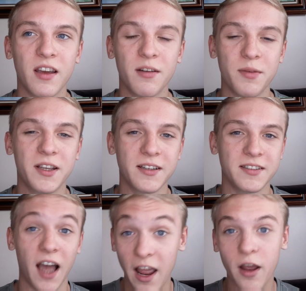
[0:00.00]
because
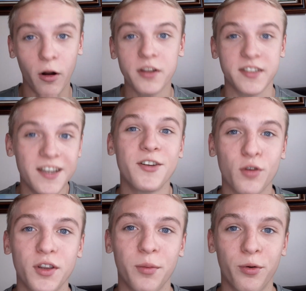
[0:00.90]
I honestly
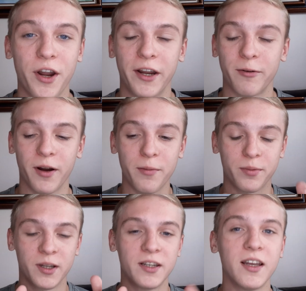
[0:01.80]
enjoyed the break, right?
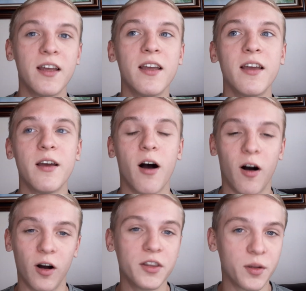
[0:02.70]
But
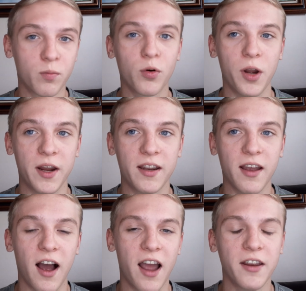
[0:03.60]
on the break,
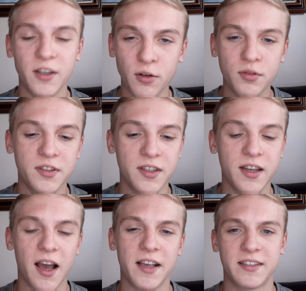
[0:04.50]
I used
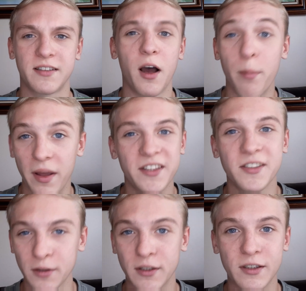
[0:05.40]
it as a
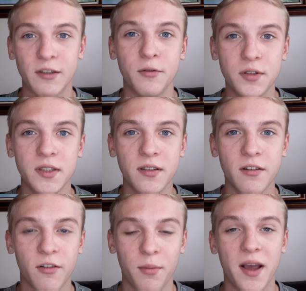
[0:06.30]
mental excuse
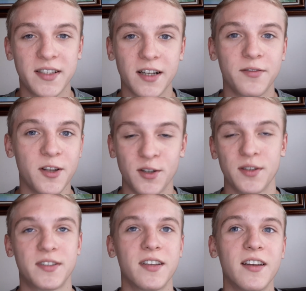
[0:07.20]
for myself to
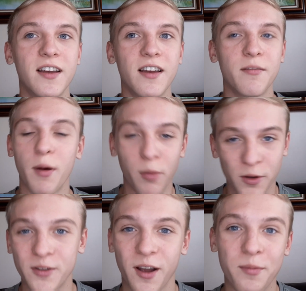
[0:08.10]
just. My
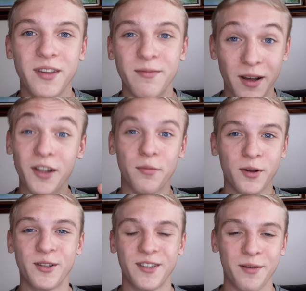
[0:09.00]
little
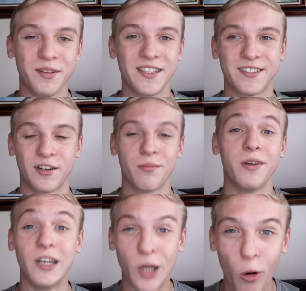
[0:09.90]
brother taught me this term,
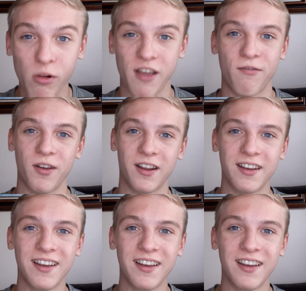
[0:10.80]
no lifing.